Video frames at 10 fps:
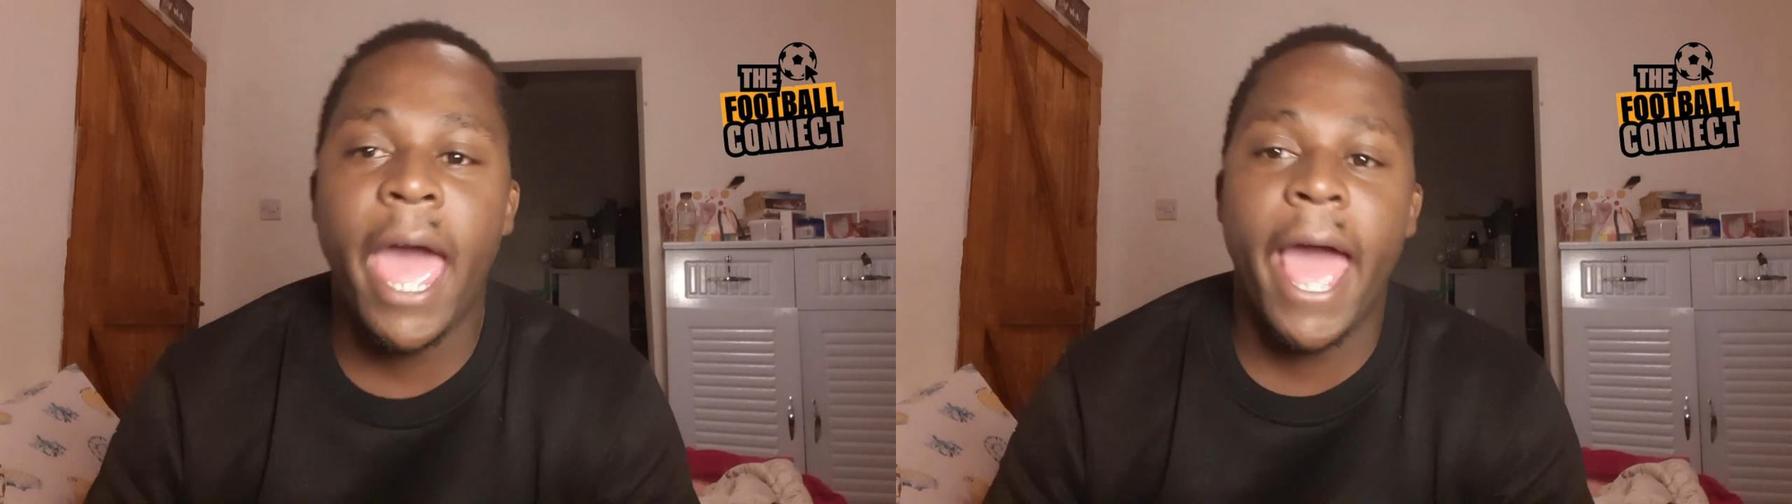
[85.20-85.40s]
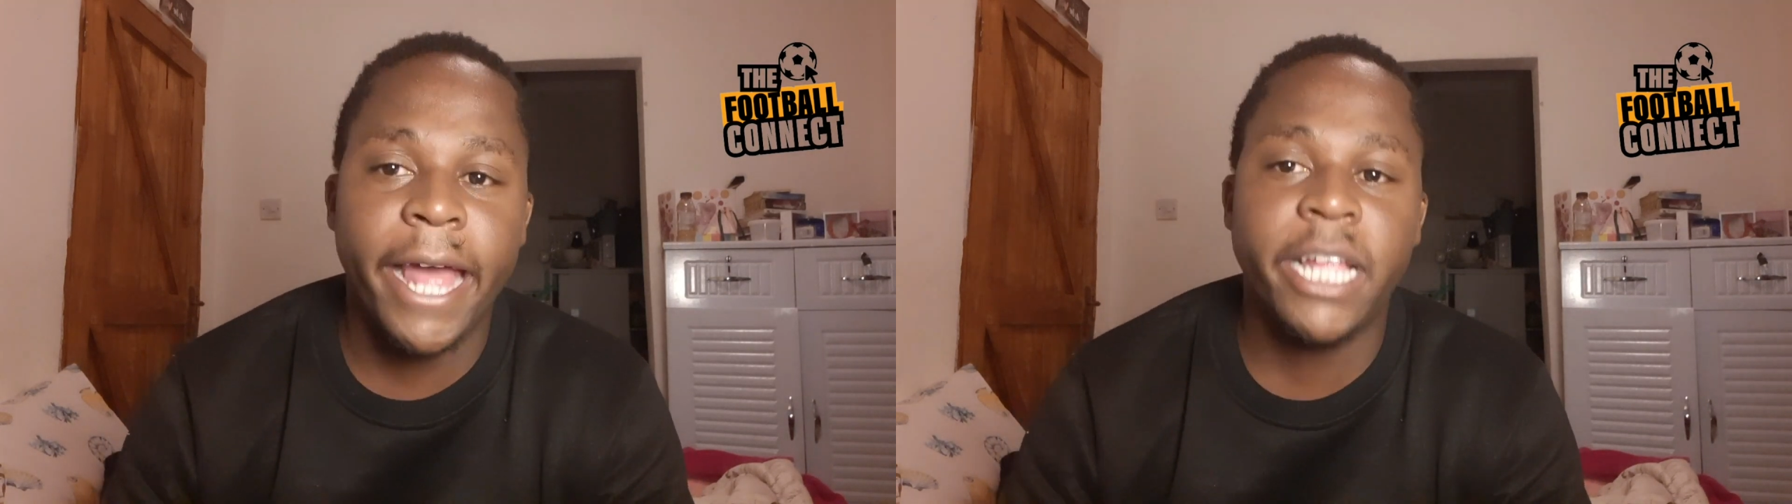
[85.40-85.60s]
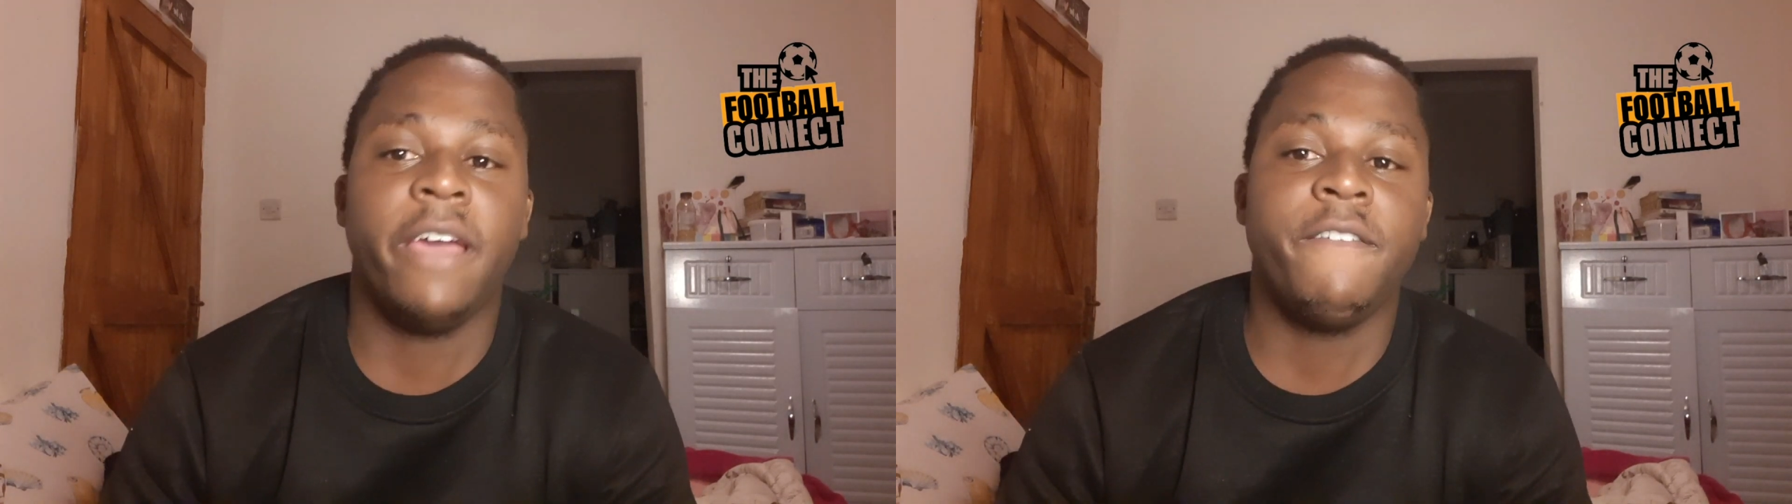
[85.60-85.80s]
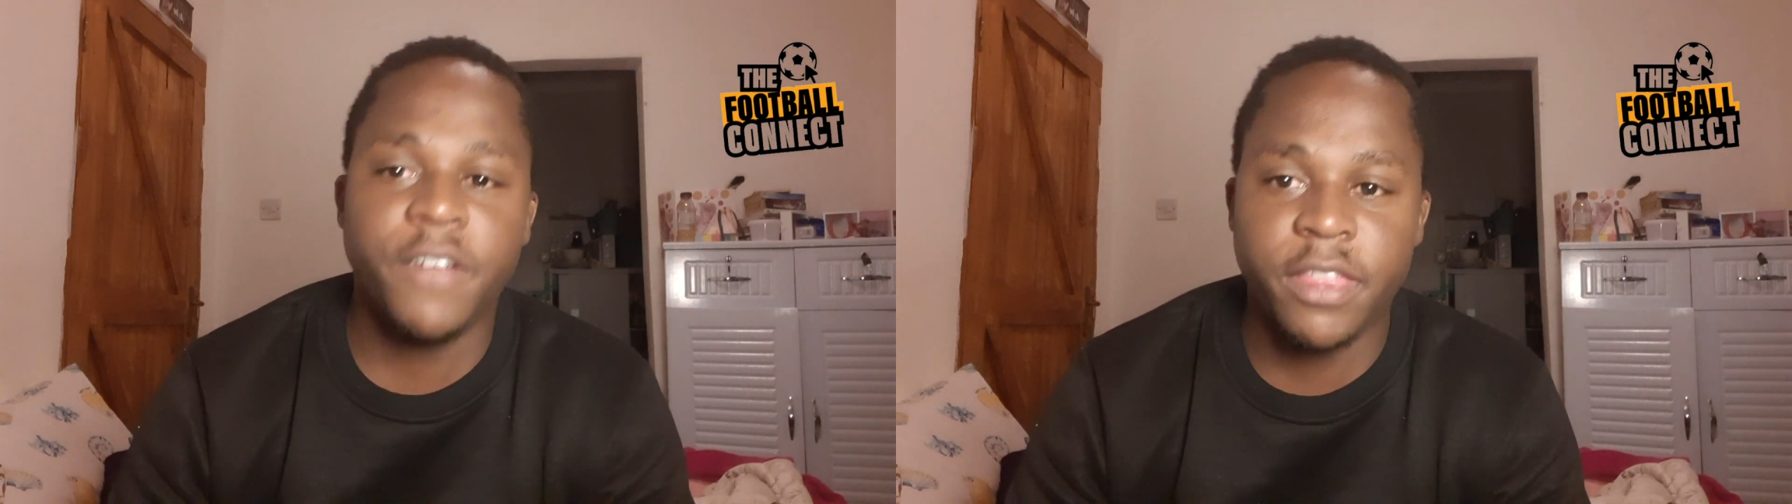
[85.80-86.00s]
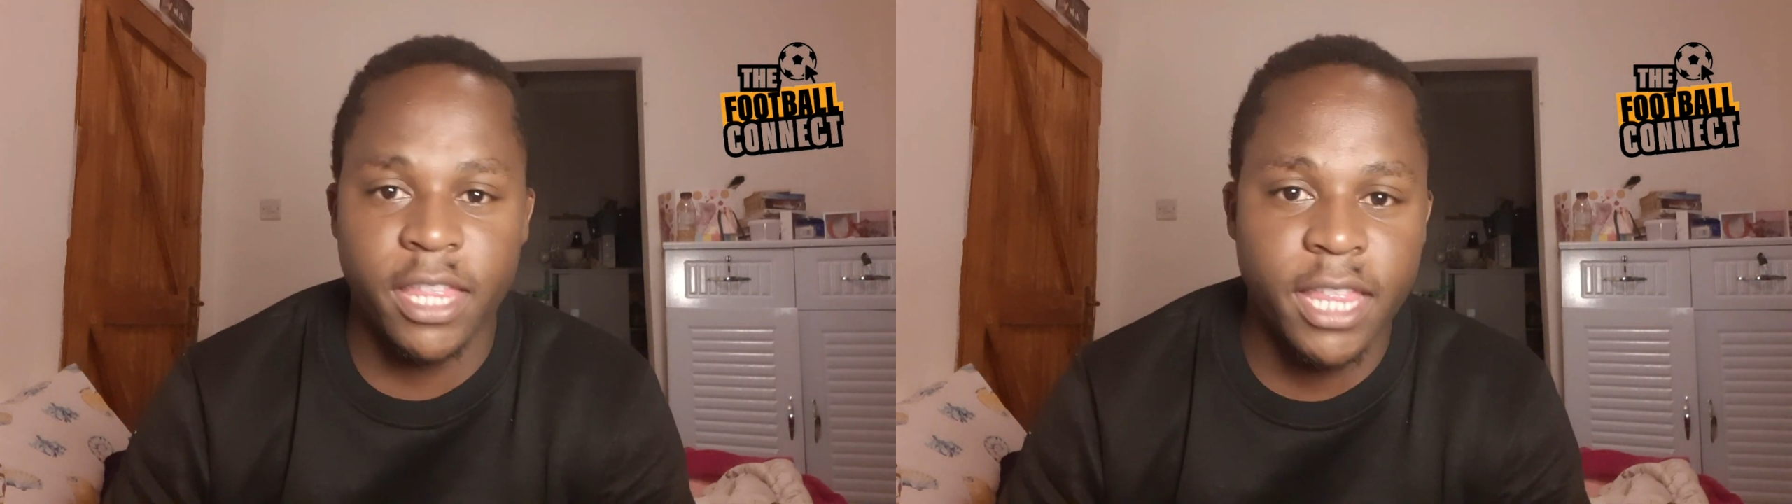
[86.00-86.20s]

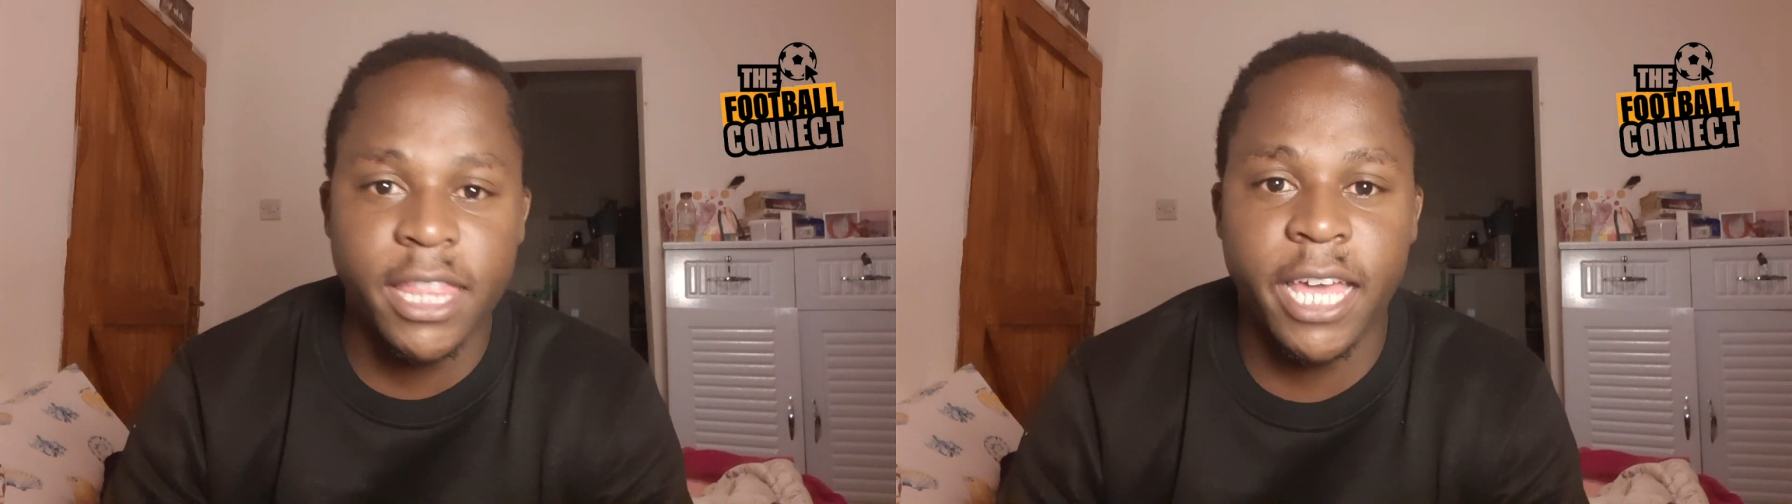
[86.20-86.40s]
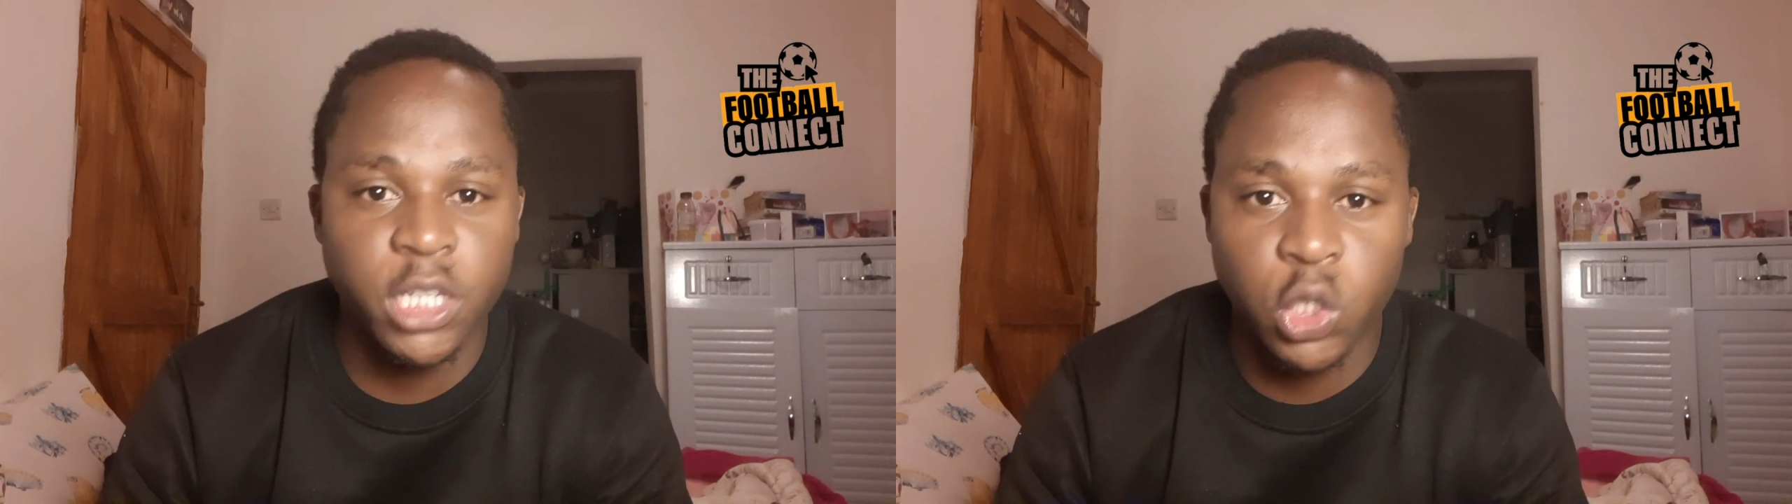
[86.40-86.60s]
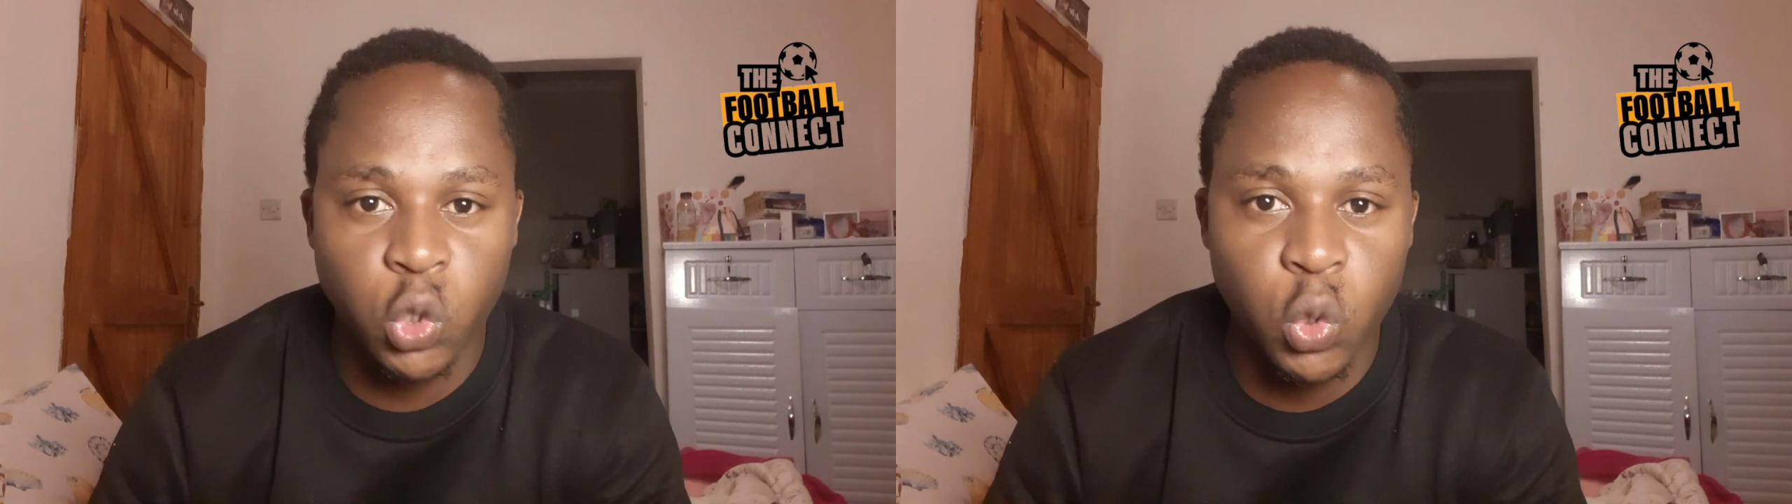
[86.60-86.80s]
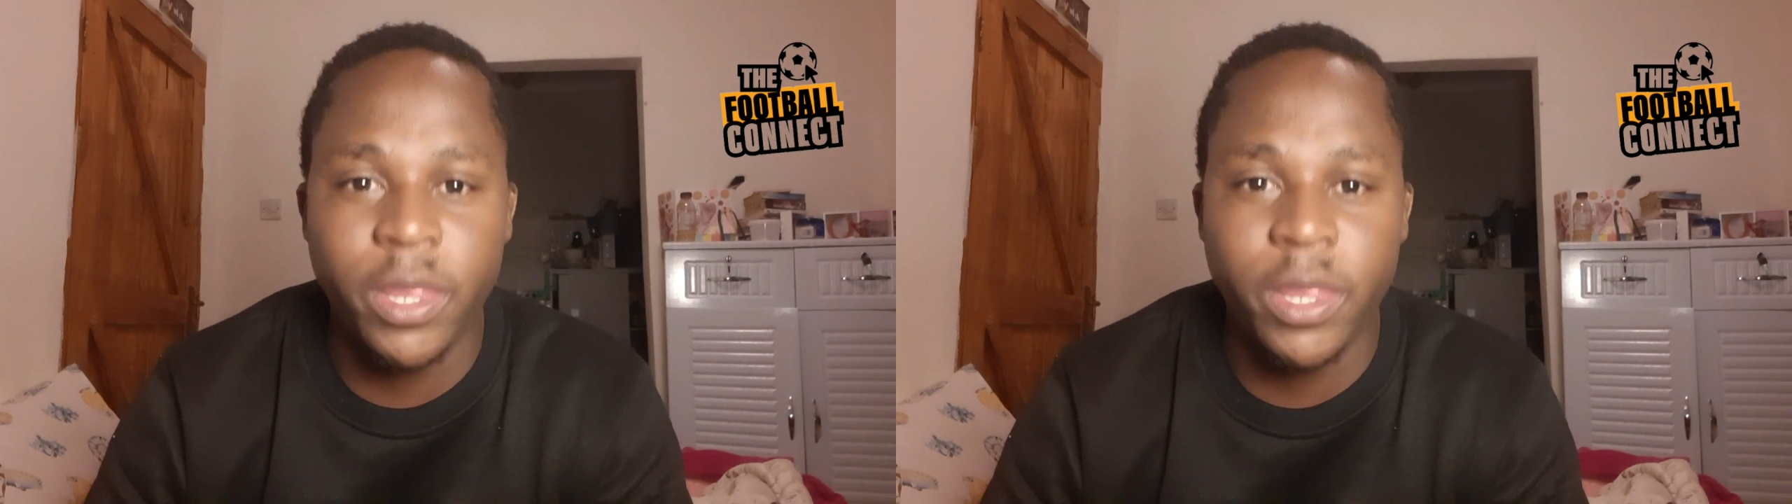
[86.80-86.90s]
Everything that they had to do,